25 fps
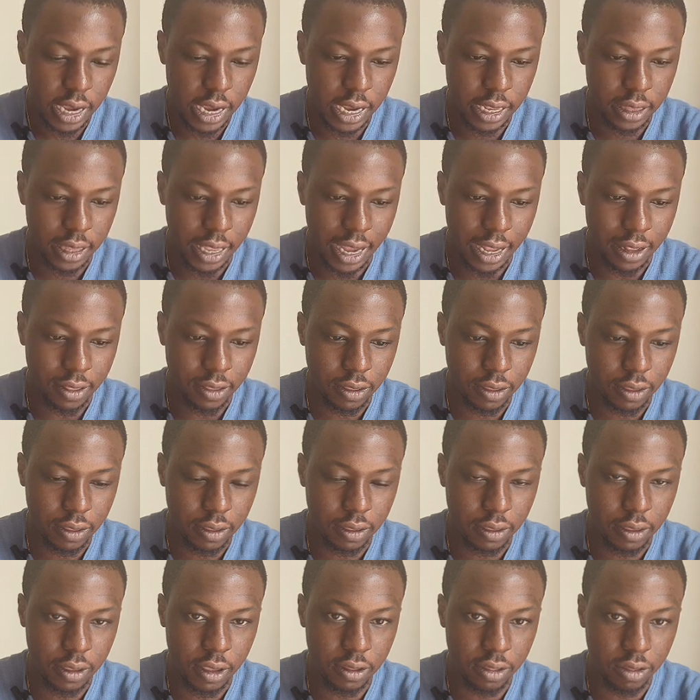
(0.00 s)
And at
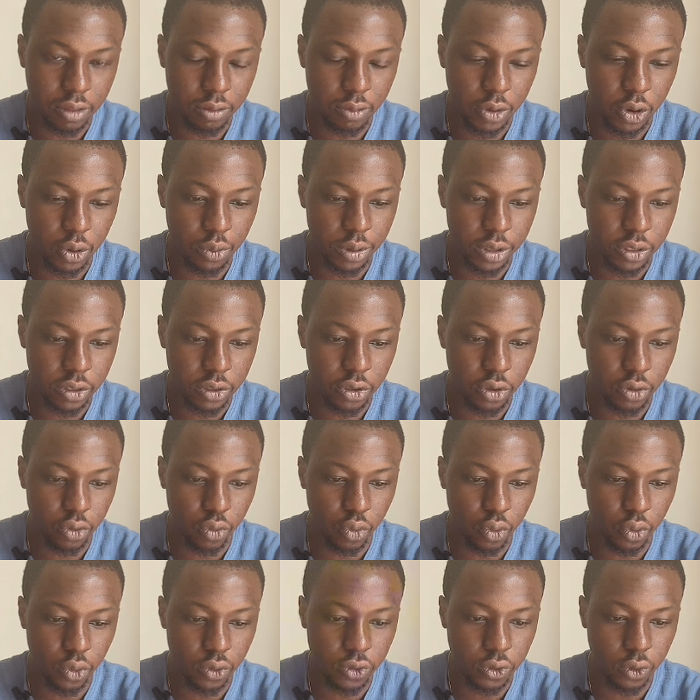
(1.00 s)
this moment,
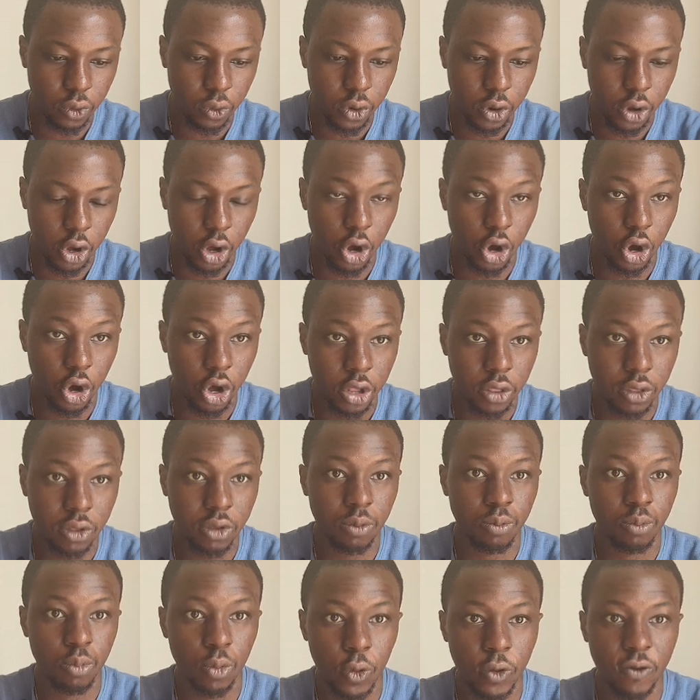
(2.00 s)
you also can't
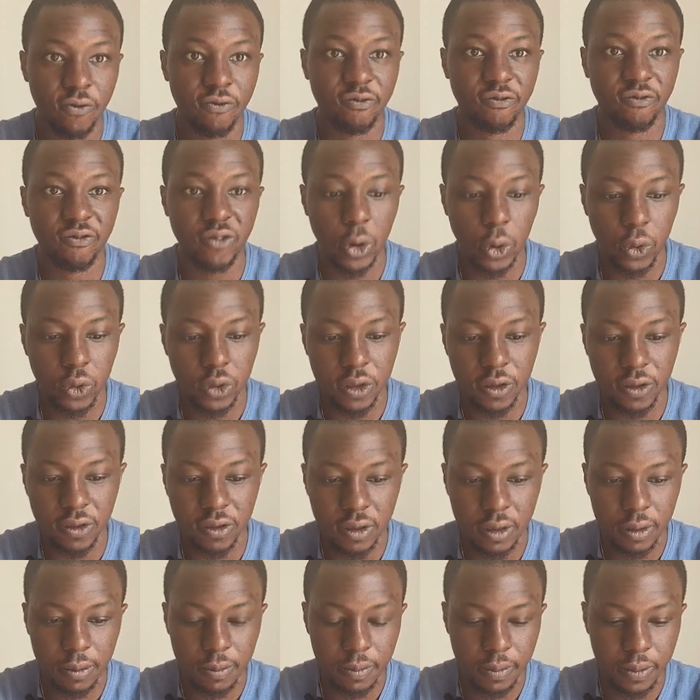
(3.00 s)
move
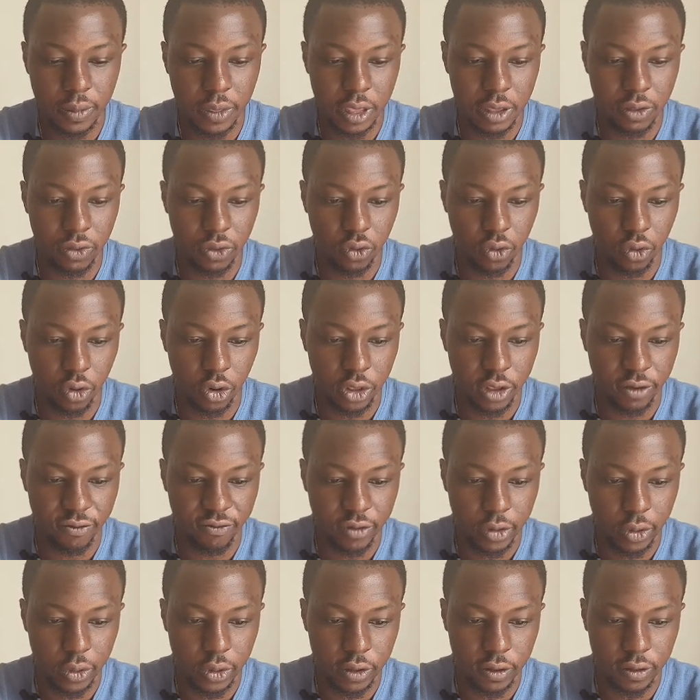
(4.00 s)
folders into other
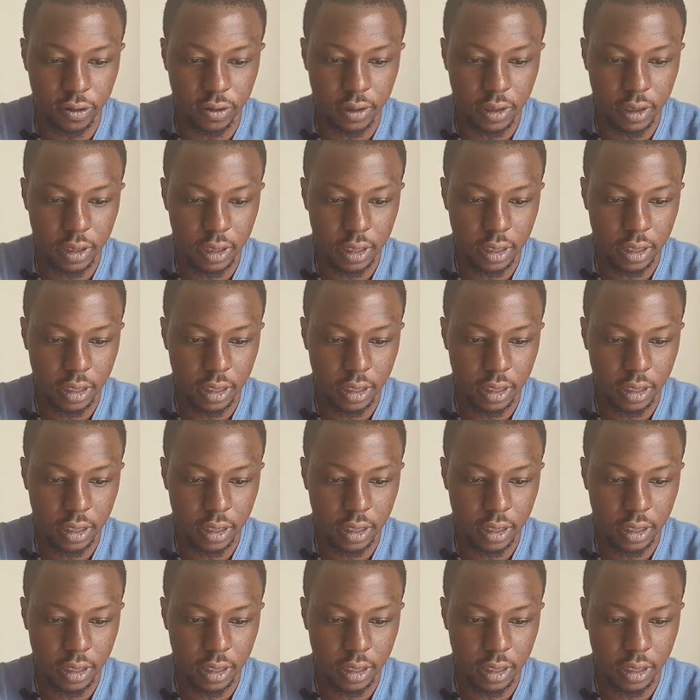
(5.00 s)
folders.